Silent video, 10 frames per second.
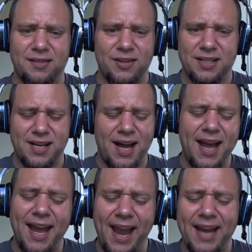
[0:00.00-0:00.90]
The advanced
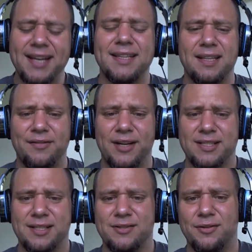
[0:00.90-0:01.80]
I hated the
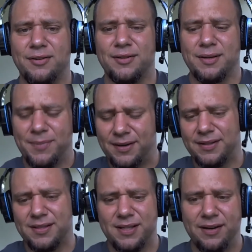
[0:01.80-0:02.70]
advanced controller compared
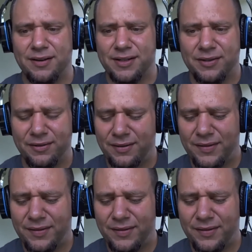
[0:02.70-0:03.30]
to the standard controller.